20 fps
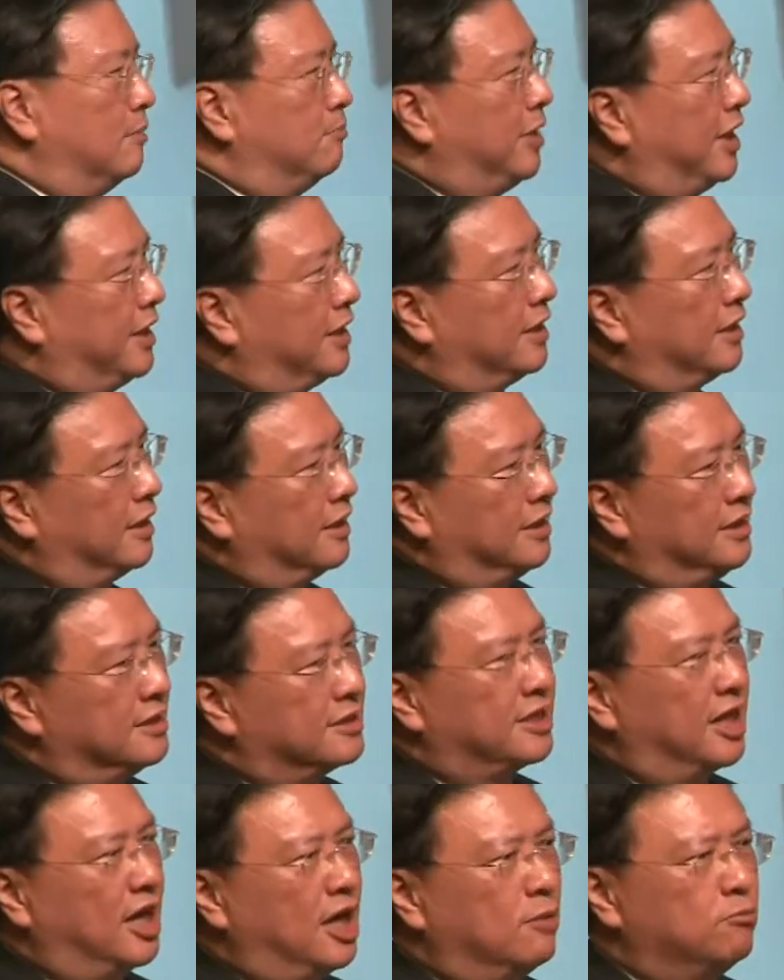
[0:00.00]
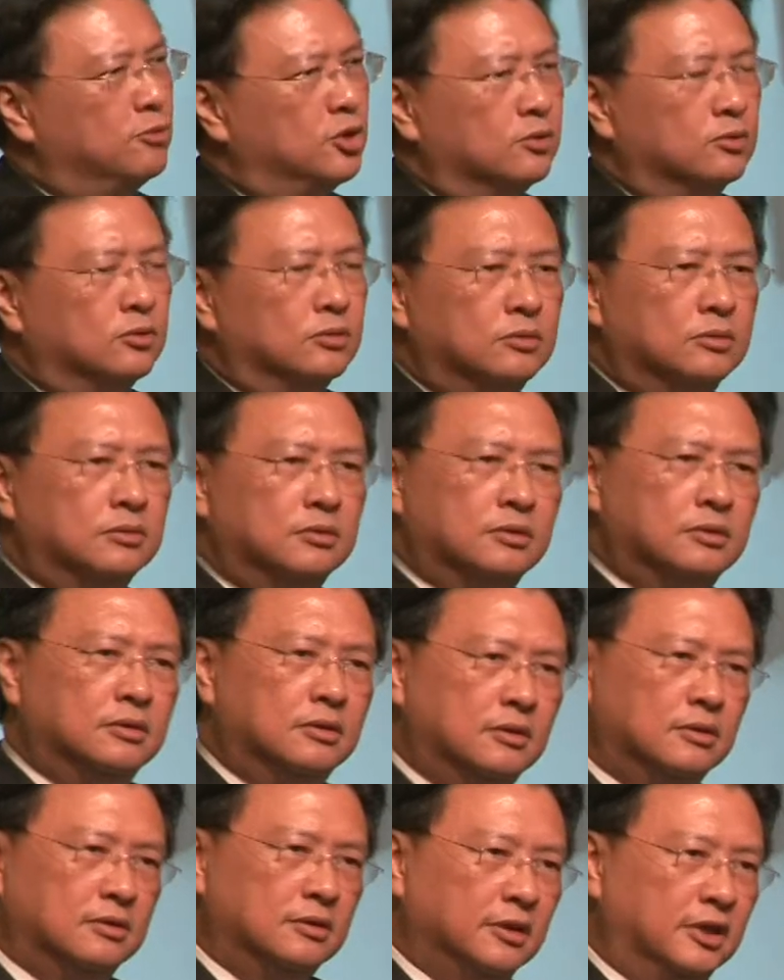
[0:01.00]
But it's time to
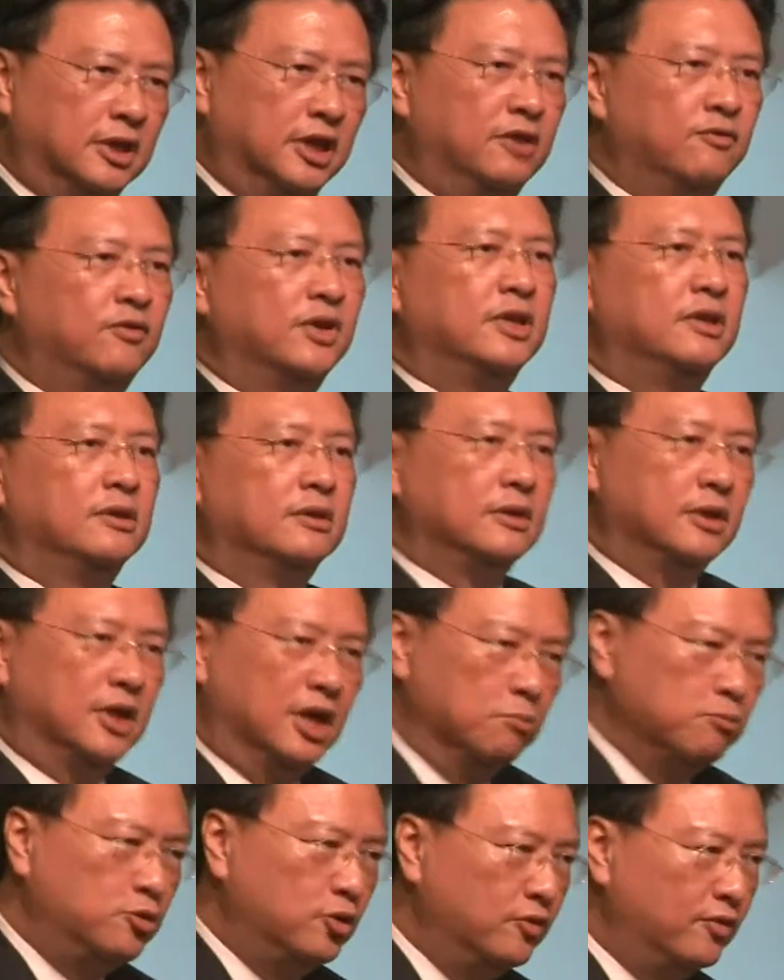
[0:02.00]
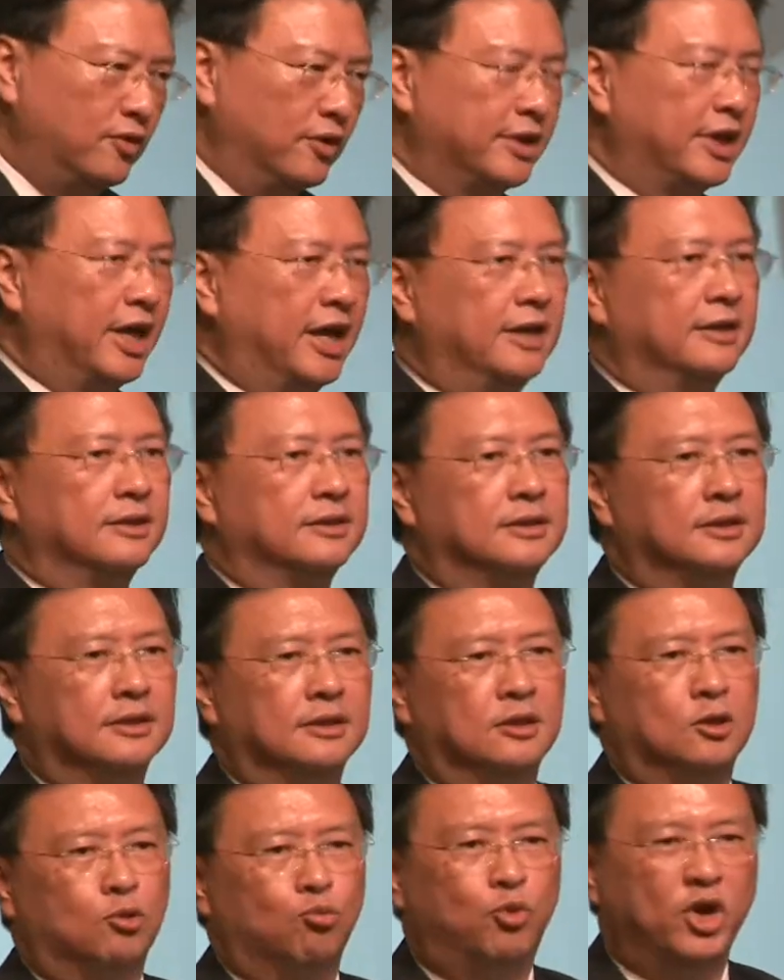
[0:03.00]
even improve on that,
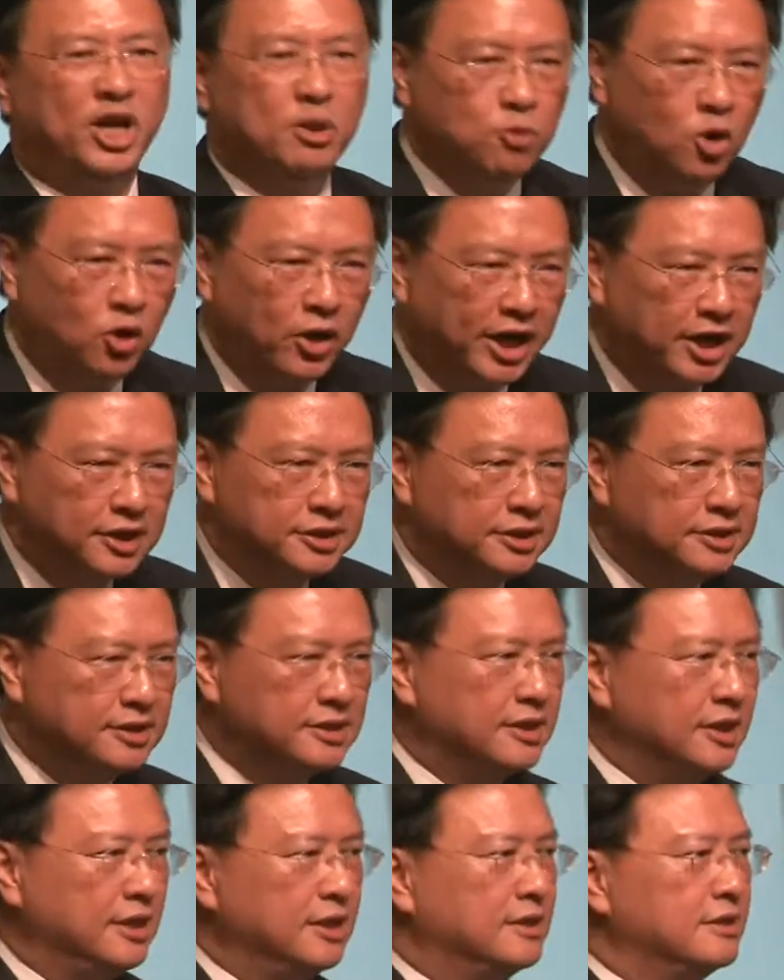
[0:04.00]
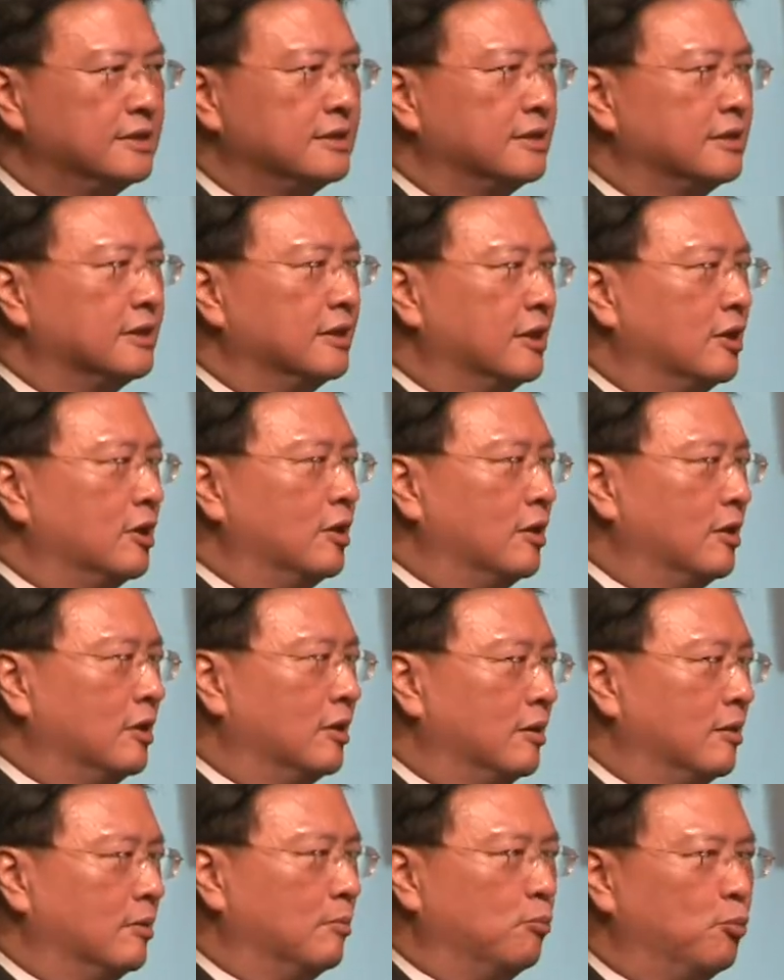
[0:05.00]
bring more agencies,
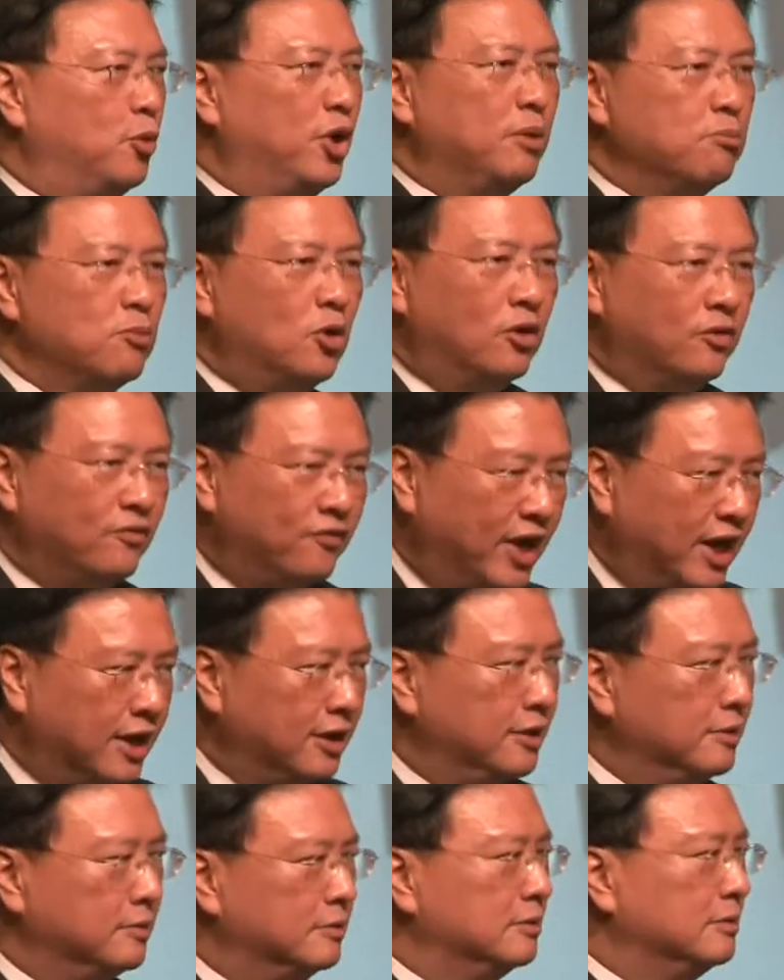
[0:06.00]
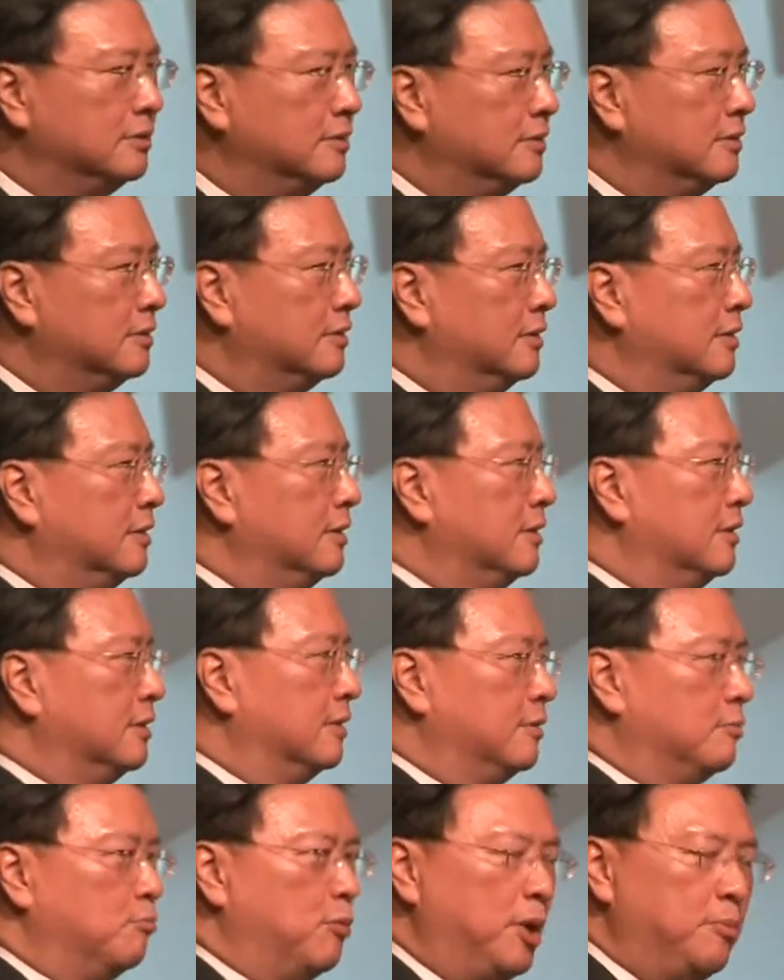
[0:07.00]
bring more value,
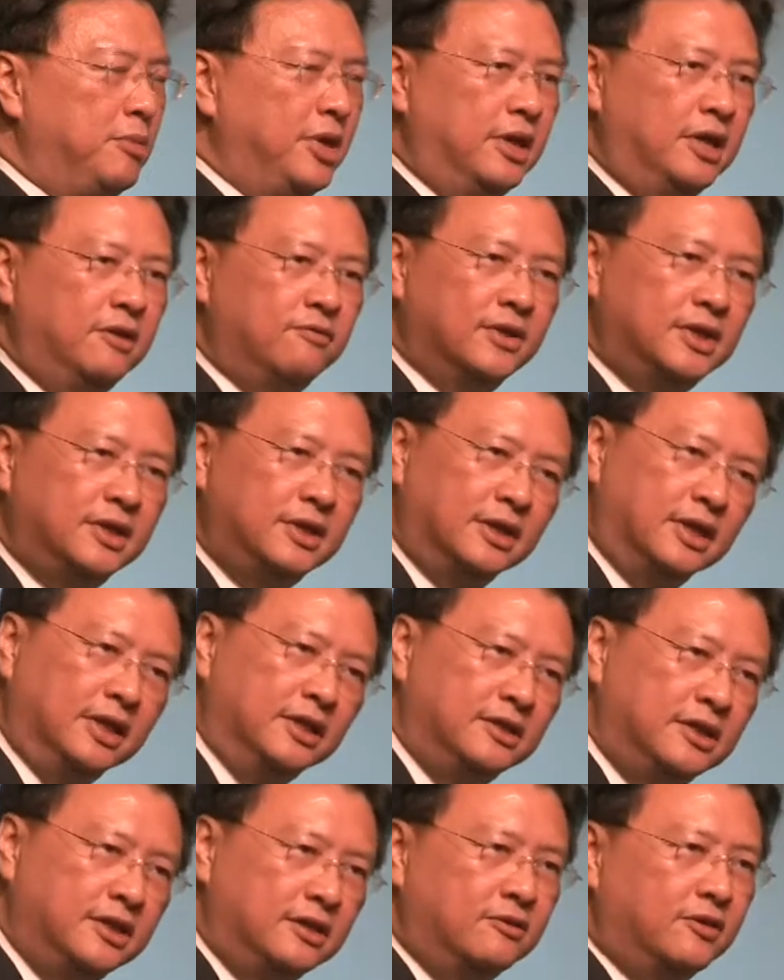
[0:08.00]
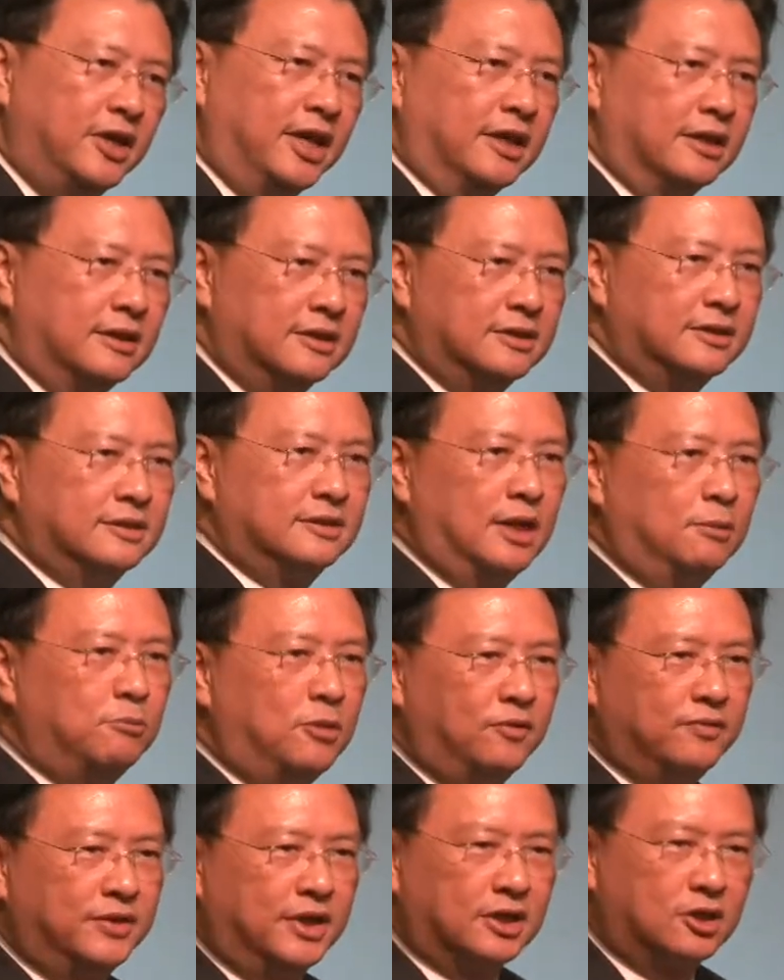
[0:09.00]
maybe even integrate some
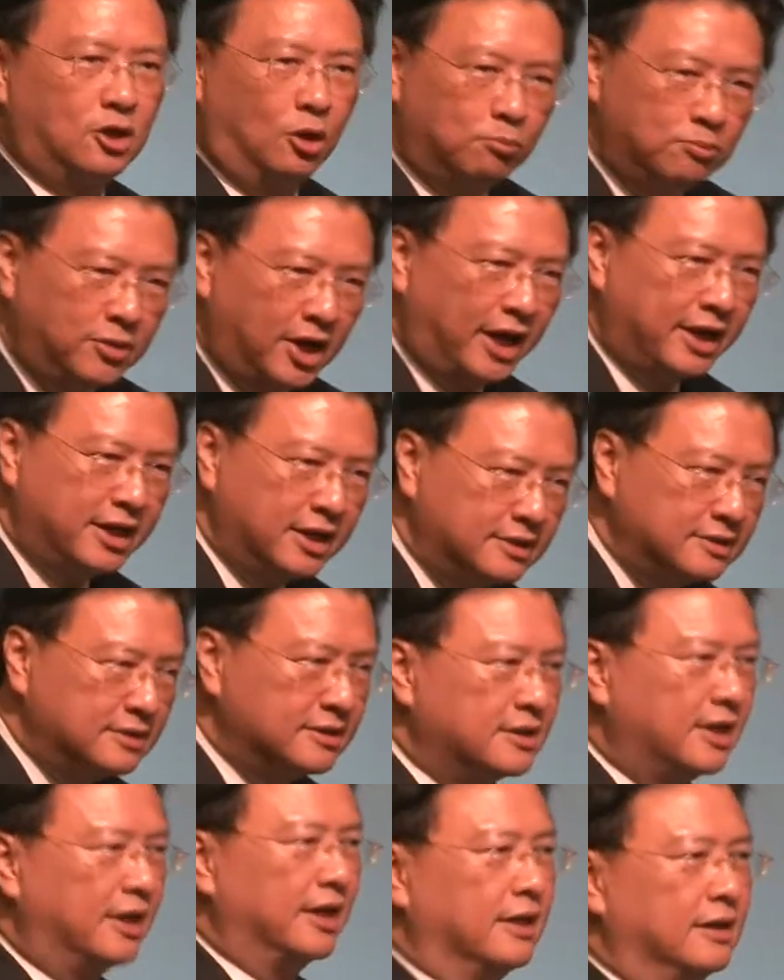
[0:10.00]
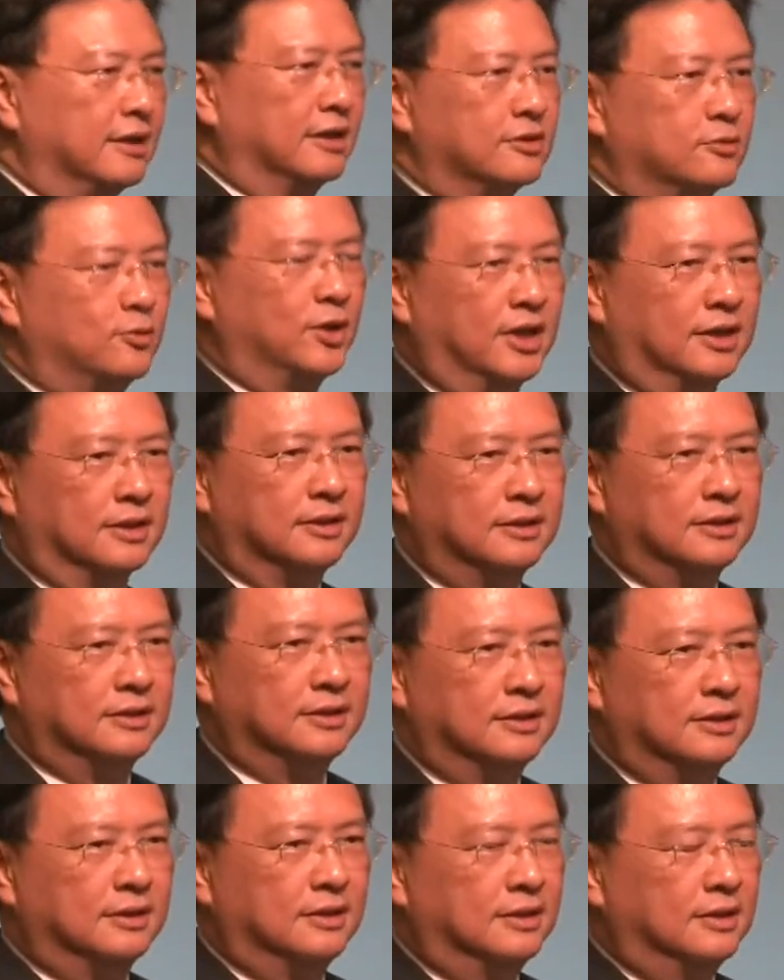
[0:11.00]
of the compliance side as well.
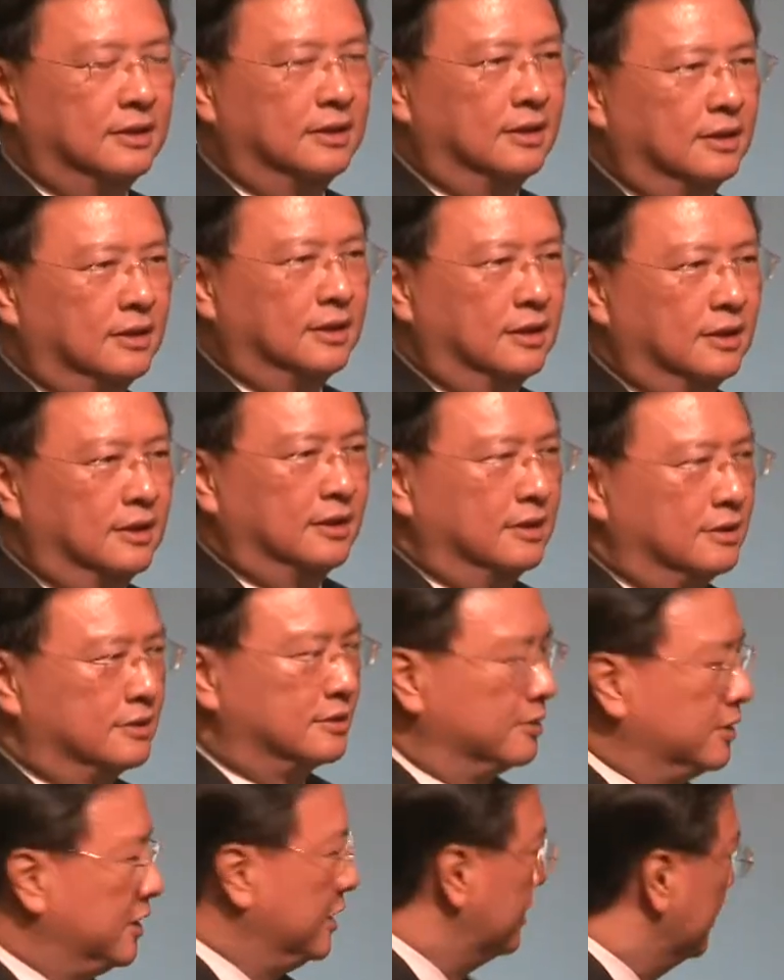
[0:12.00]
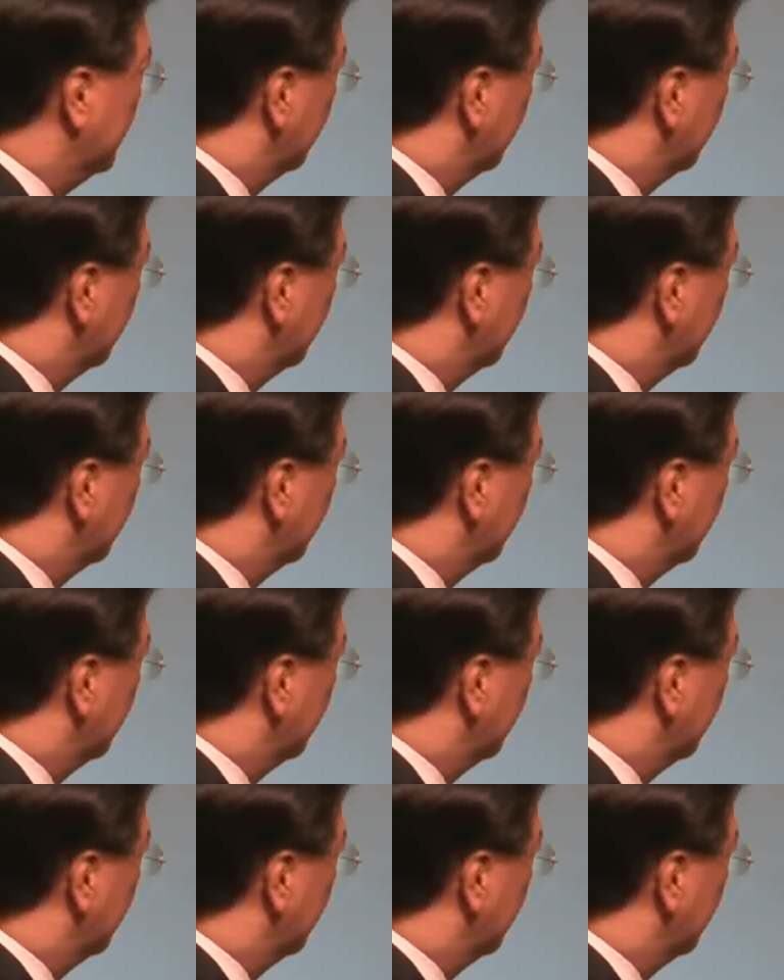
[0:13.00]
So this